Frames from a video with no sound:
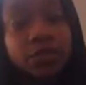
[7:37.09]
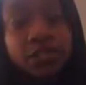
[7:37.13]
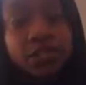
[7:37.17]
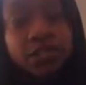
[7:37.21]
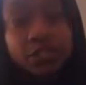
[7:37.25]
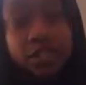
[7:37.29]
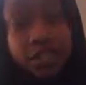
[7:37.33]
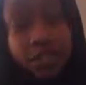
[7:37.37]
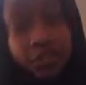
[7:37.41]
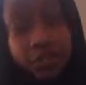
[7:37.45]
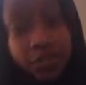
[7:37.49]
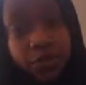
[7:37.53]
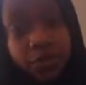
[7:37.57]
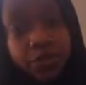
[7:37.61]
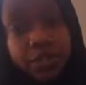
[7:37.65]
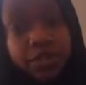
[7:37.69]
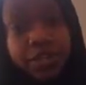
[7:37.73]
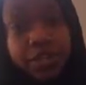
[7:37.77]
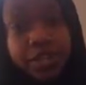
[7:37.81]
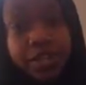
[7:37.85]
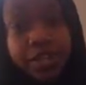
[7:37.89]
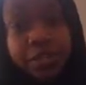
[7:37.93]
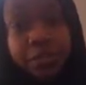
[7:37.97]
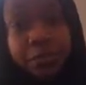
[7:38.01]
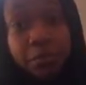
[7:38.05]
slave owners
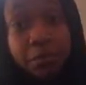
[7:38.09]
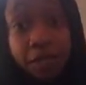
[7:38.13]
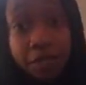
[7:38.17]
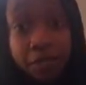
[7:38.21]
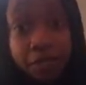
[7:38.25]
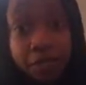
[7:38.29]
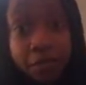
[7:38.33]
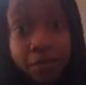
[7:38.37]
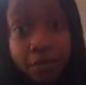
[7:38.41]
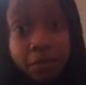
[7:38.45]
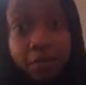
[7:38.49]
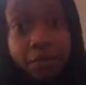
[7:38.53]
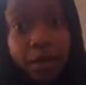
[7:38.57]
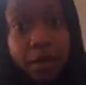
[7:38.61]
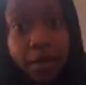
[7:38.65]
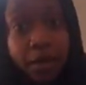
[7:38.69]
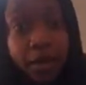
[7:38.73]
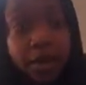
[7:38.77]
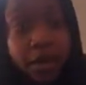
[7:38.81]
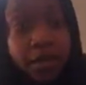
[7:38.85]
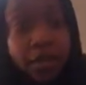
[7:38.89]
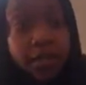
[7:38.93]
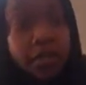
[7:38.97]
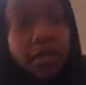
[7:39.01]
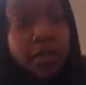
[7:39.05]
getting money
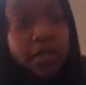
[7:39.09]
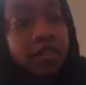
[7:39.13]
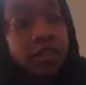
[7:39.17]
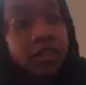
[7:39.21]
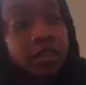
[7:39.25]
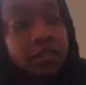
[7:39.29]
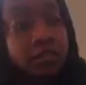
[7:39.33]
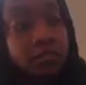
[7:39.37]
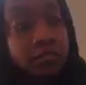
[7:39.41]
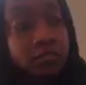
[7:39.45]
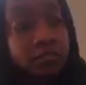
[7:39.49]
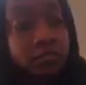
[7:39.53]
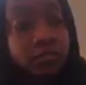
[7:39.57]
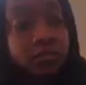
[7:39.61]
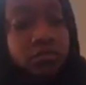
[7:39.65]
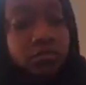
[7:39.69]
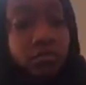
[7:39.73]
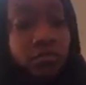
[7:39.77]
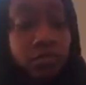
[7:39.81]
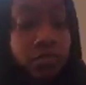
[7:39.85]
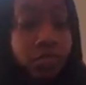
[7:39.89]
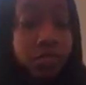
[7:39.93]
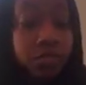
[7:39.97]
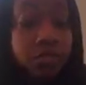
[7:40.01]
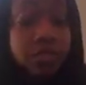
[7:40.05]
by
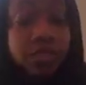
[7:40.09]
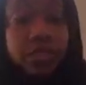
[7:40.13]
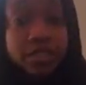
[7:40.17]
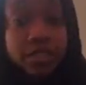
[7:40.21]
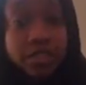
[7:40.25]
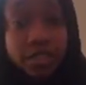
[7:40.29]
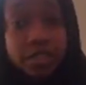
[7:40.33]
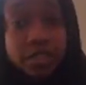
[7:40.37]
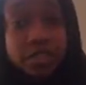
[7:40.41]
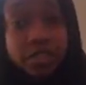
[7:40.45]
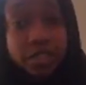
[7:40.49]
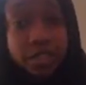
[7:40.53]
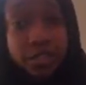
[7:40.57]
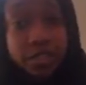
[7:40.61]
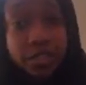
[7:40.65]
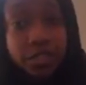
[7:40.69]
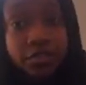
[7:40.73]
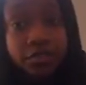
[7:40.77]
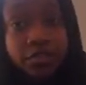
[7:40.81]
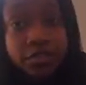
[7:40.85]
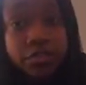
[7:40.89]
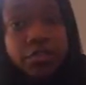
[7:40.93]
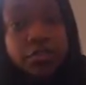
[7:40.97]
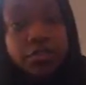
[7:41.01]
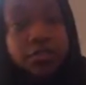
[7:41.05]
using the
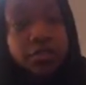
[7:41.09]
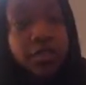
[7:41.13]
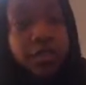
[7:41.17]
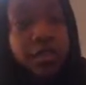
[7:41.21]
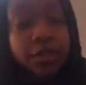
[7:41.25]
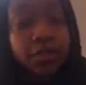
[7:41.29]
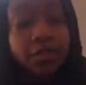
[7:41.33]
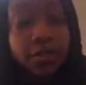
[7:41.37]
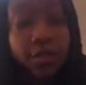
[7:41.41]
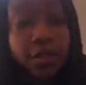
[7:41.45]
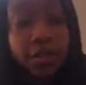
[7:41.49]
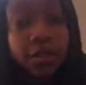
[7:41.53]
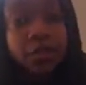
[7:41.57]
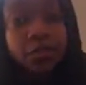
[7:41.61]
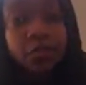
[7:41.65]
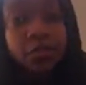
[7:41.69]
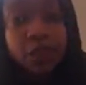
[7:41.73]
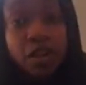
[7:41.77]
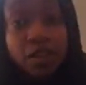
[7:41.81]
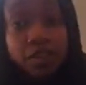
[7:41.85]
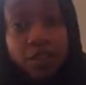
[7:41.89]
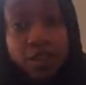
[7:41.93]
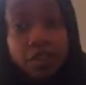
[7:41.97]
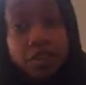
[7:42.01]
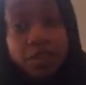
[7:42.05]
slaves and making
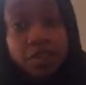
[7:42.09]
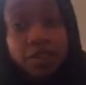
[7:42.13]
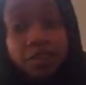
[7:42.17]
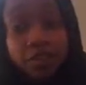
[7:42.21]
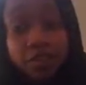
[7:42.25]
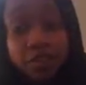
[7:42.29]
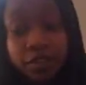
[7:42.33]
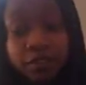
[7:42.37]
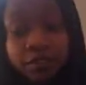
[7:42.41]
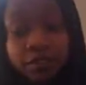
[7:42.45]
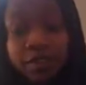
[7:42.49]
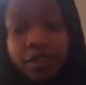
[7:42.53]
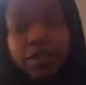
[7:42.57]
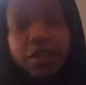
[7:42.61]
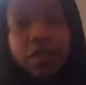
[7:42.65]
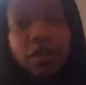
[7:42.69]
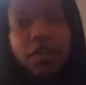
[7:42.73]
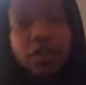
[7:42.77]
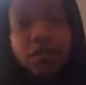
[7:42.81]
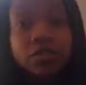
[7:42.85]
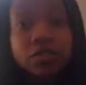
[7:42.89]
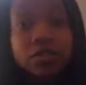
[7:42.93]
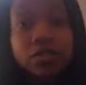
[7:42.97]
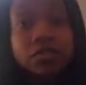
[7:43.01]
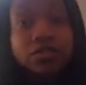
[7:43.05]
profits off of them, they
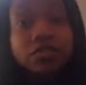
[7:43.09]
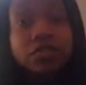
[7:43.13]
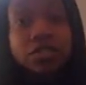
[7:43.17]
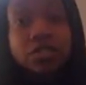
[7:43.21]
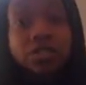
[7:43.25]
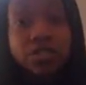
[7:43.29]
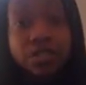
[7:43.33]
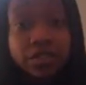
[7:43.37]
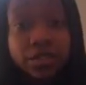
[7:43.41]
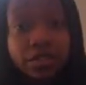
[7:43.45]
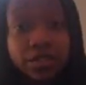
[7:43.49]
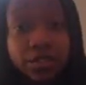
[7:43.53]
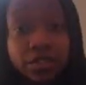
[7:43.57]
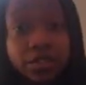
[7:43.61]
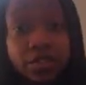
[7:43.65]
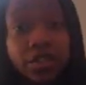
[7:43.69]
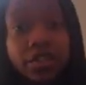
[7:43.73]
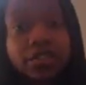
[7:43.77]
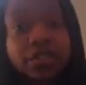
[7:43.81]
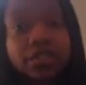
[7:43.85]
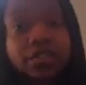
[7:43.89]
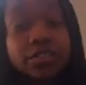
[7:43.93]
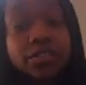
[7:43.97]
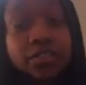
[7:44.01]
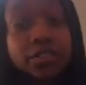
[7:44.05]
also took
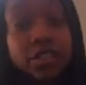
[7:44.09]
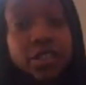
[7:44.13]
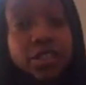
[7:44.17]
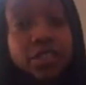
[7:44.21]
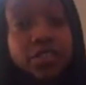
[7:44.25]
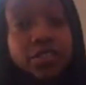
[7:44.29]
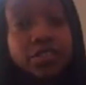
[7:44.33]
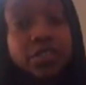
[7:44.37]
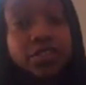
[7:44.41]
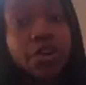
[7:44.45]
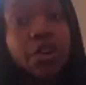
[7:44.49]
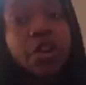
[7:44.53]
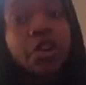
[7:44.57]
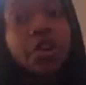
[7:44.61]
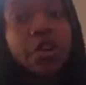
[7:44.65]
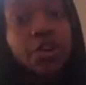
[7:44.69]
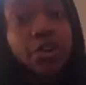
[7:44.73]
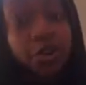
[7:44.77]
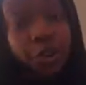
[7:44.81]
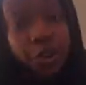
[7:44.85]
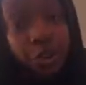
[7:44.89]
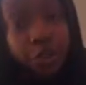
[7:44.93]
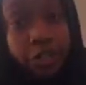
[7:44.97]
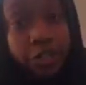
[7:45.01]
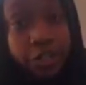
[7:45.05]
the slaves' hard
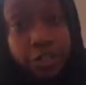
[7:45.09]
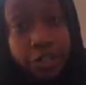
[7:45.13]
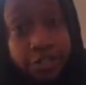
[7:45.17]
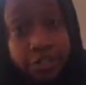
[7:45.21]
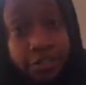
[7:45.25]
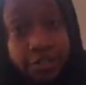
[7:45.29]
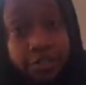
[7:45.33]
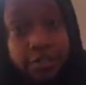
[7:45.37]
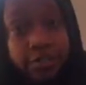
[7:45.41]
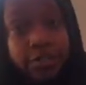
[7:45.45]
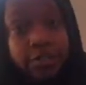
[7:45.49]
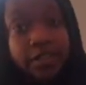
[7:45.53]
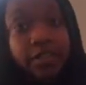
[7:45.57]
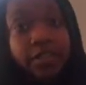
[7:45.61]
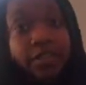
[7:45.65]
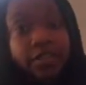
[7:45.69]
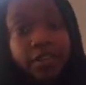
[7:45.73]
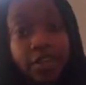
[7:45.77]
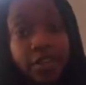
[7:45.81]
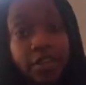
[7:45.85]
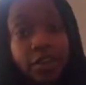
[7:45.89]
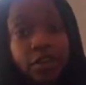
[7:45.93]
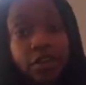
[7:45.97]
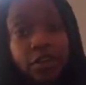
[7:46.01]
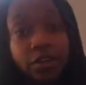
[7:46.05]
earnings that
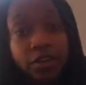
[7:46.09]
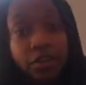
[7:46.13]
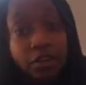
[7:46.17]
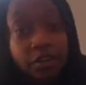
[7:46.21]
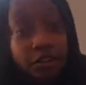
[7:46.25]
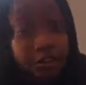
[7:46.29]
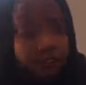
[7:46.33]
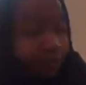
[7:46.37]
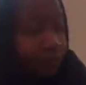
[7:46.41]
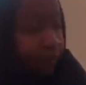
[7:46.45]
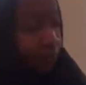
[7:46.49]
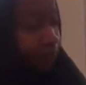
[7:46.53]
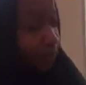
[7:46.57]
they earned.